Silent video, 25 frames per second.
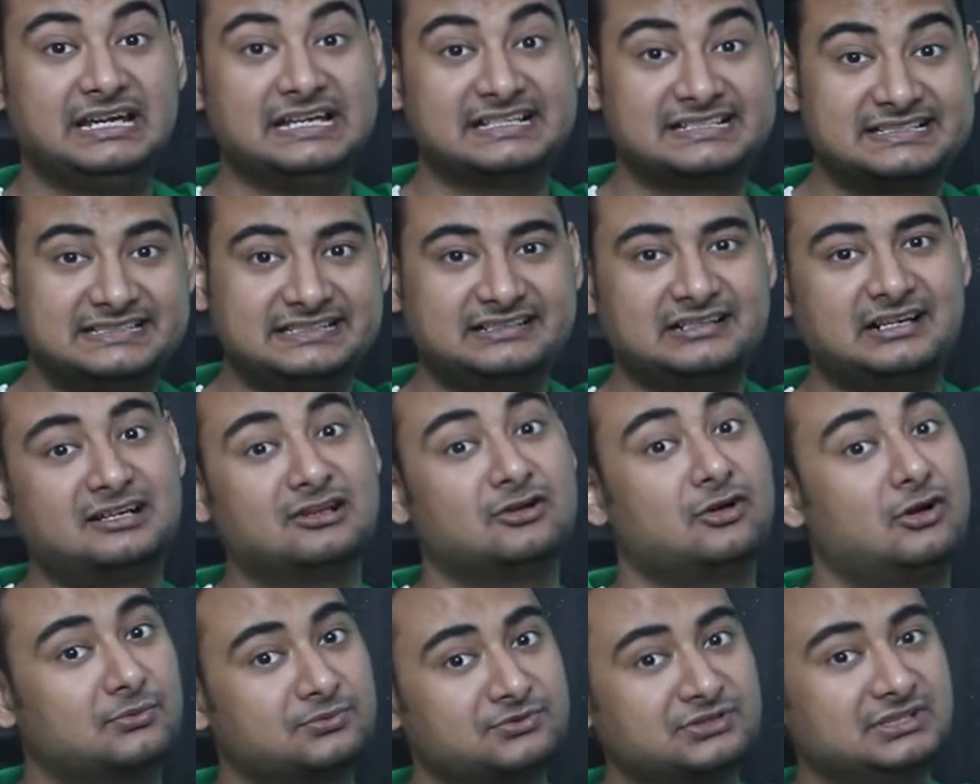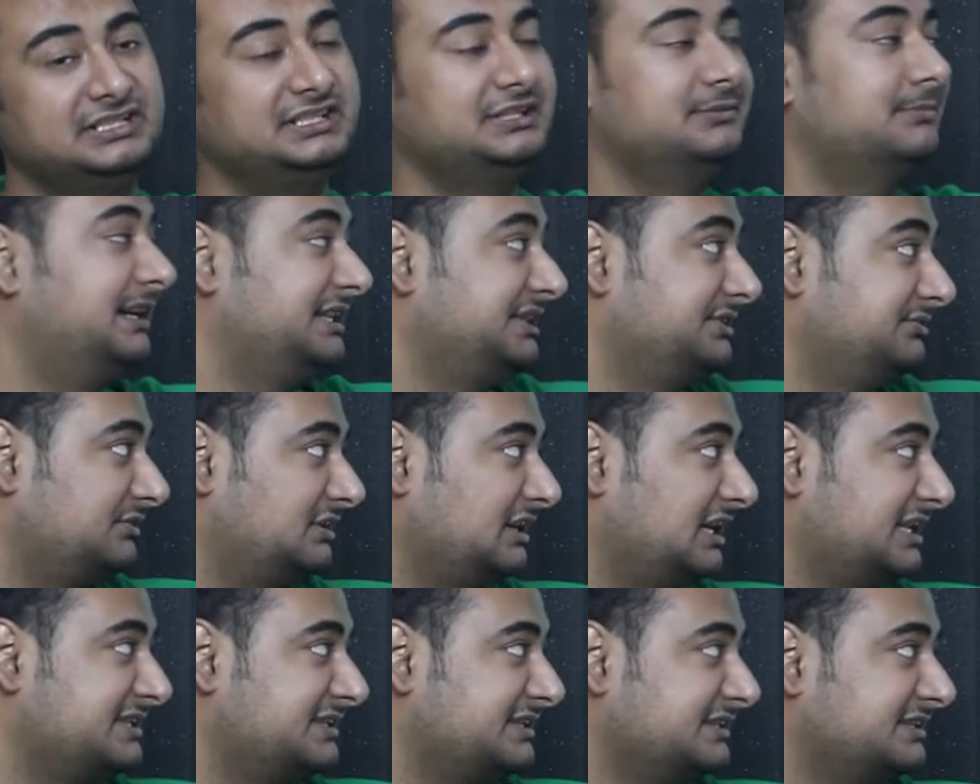SD card obsolete by
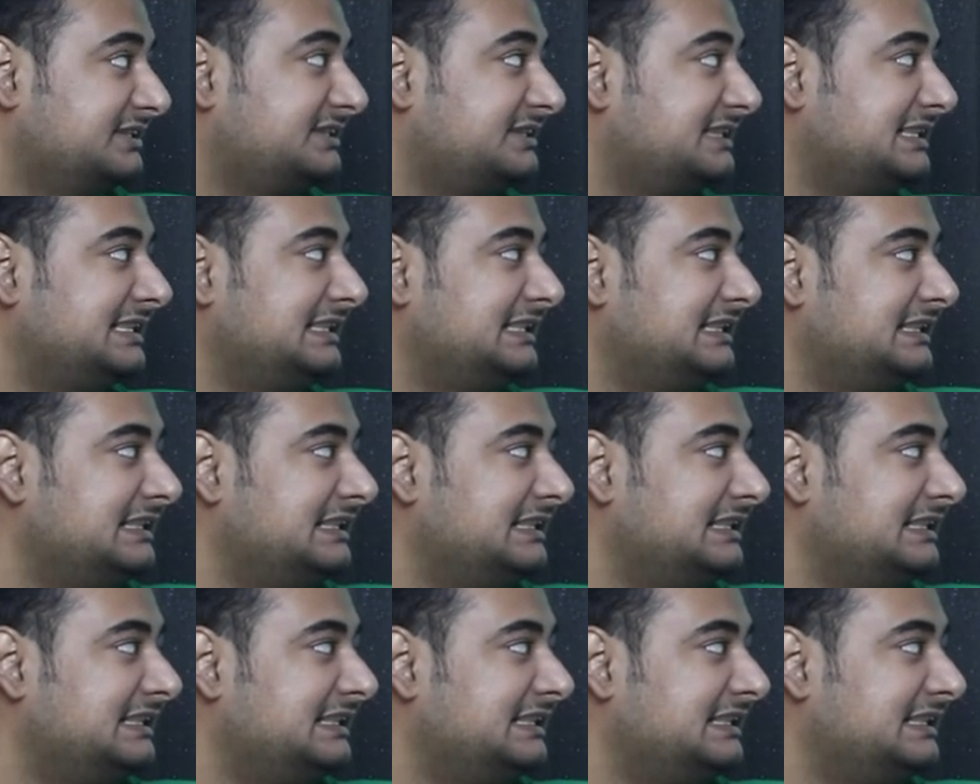utilizing this.